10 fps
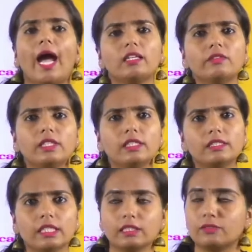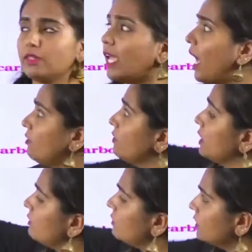Activity series, we have
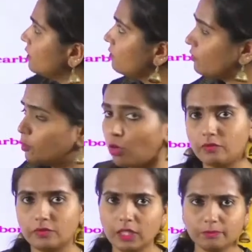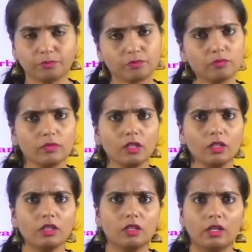given few of
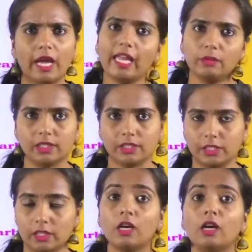the elements here.